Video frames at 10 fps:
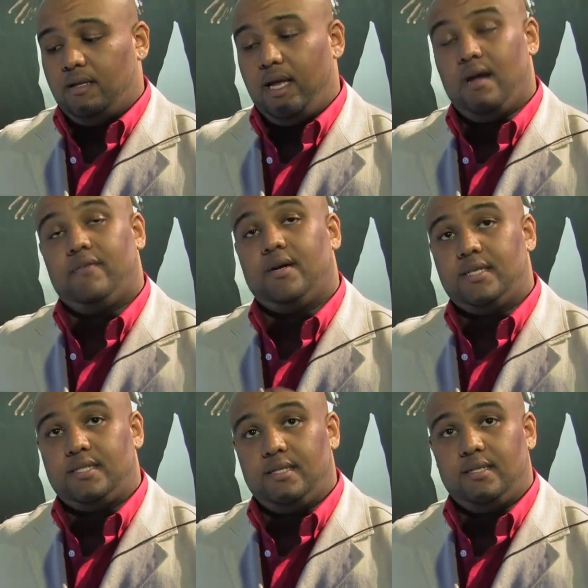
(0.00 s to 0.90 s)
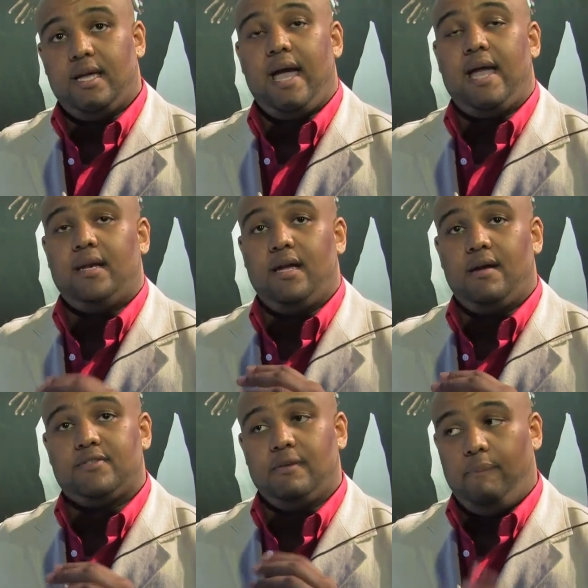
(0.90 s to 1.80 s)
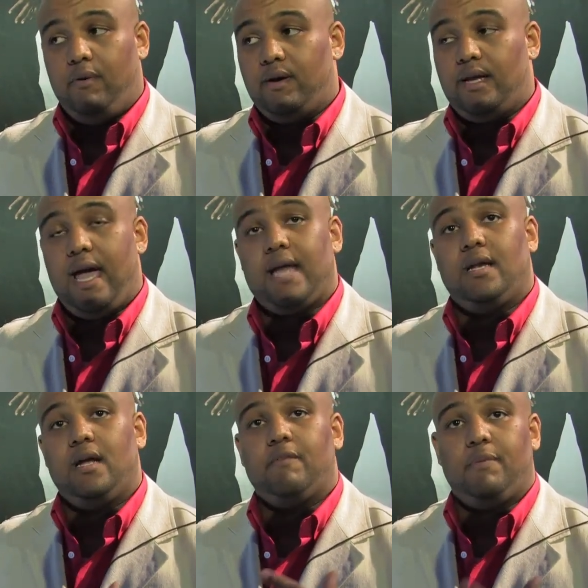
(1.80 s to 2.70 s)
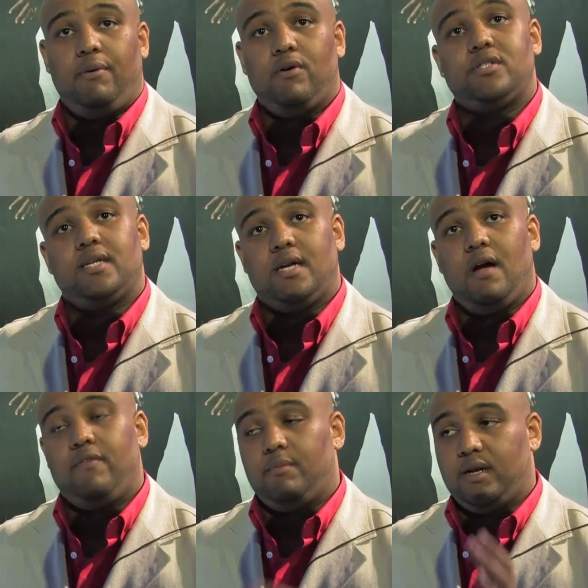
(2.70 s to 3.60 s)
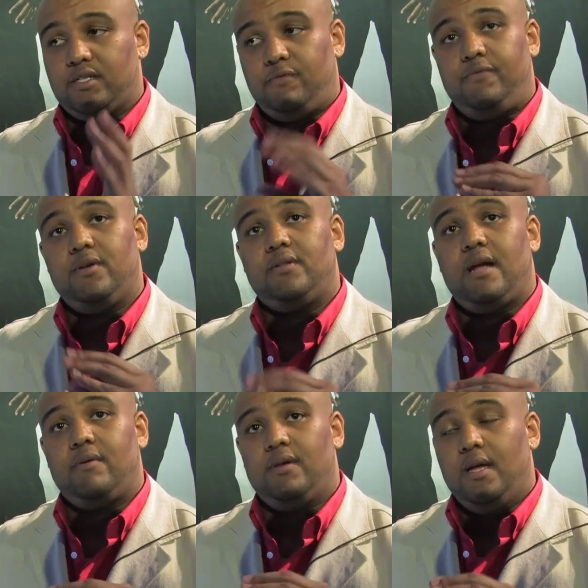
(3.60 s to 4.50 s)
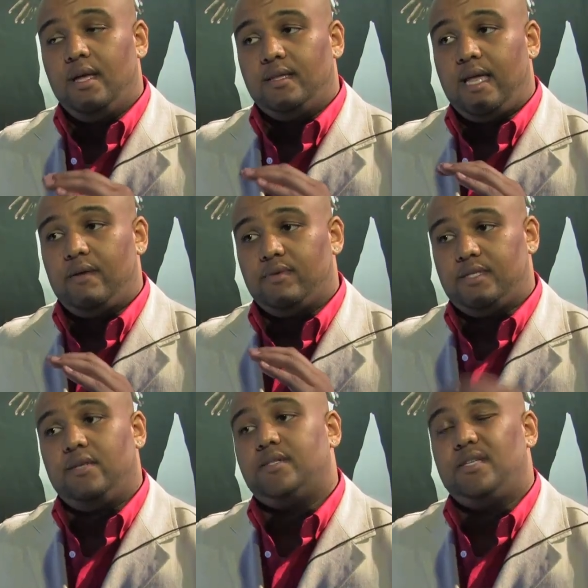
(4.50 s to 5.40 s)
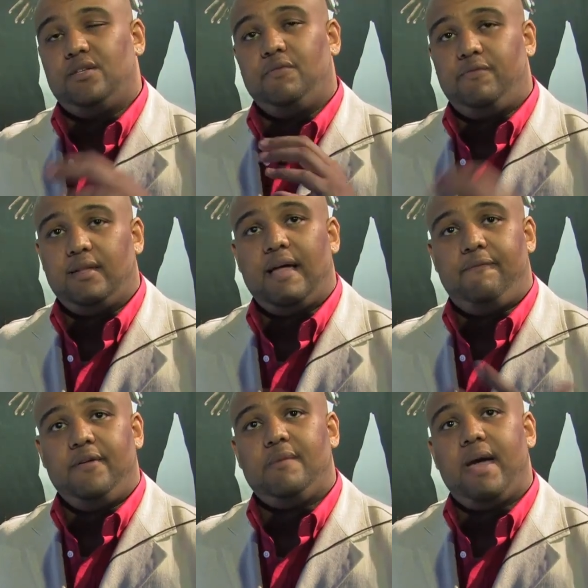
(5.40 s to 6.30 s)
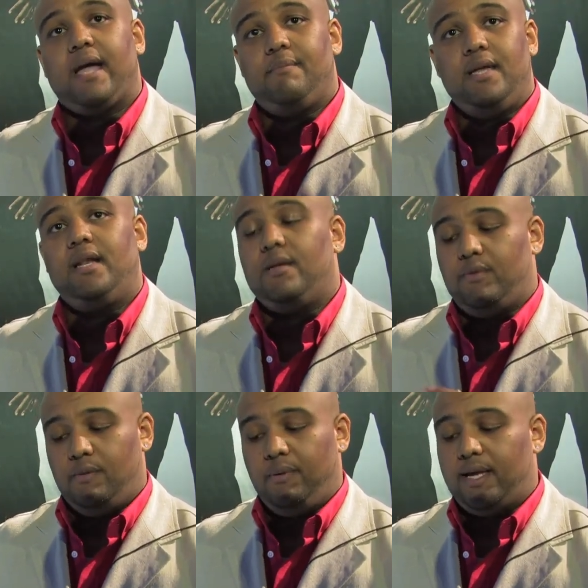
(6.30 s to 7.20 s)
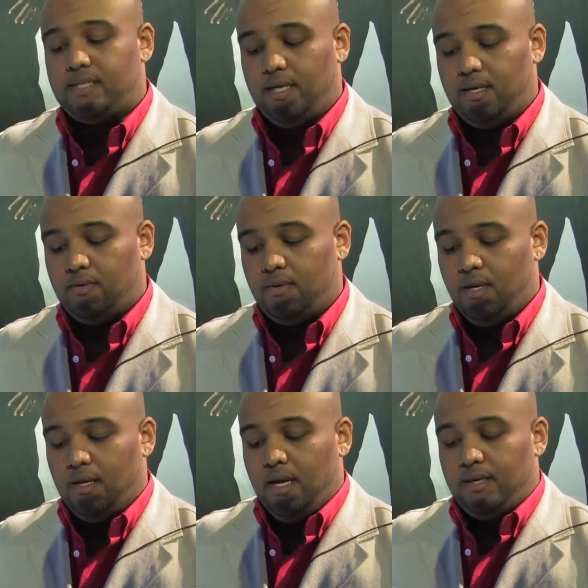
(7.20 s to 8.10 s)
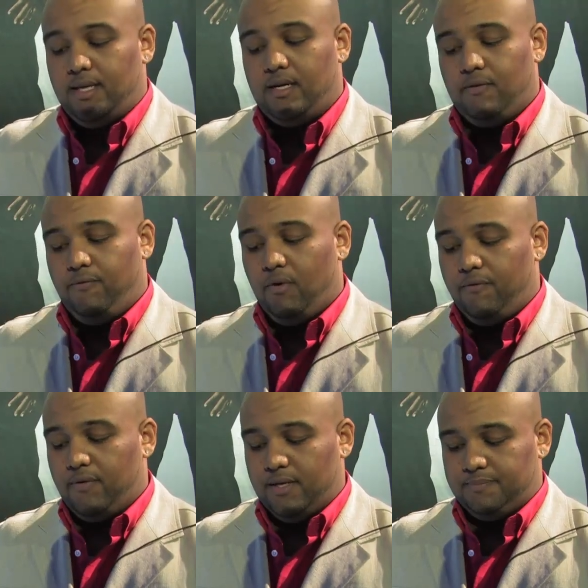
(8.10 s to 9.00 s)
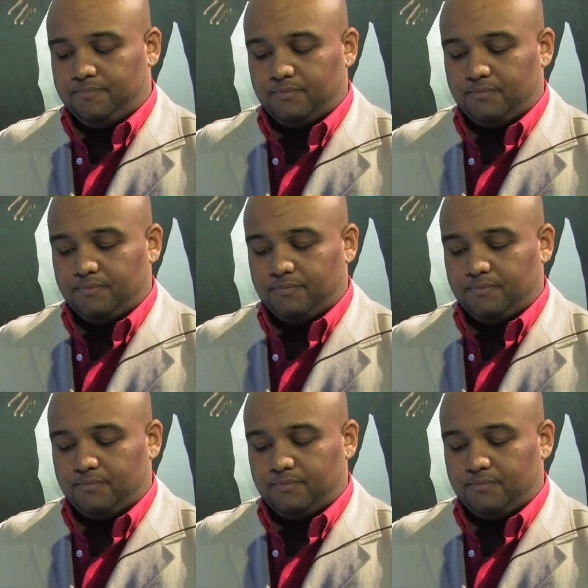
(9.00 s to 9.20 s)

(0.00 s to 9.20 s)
layer of cushioning, an added layer of support, and an added layer of propulsion and comfort, because you feel that resiliency and you feel that feedback immediately when you plant your heel. Then in the forefoot,